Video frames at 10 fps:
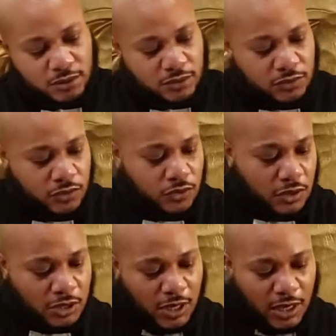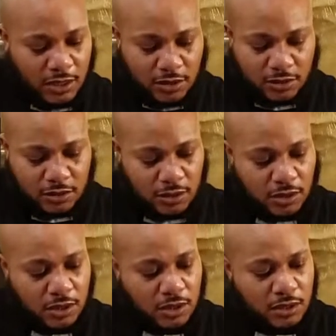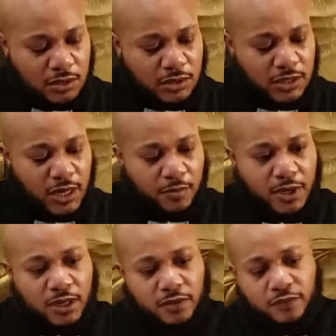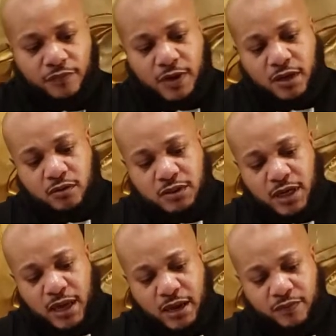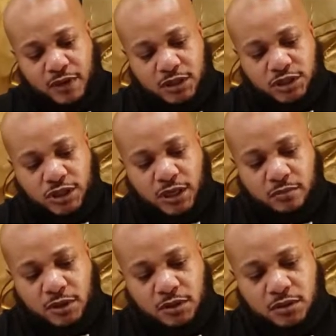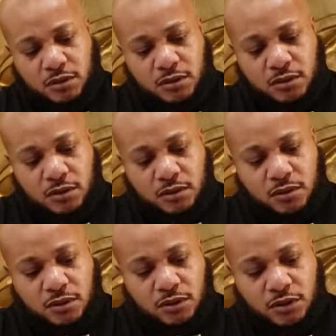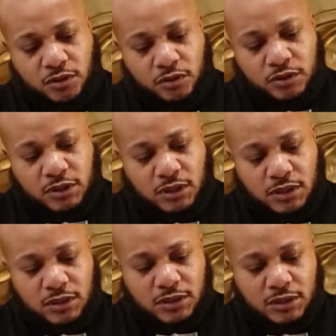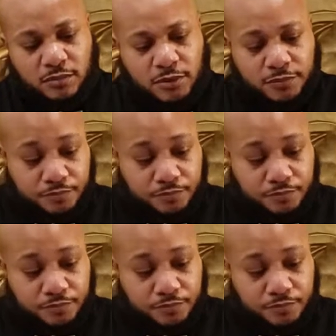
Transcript: So you can kind of see how many videos I have in a chamber. It's the 13th of December.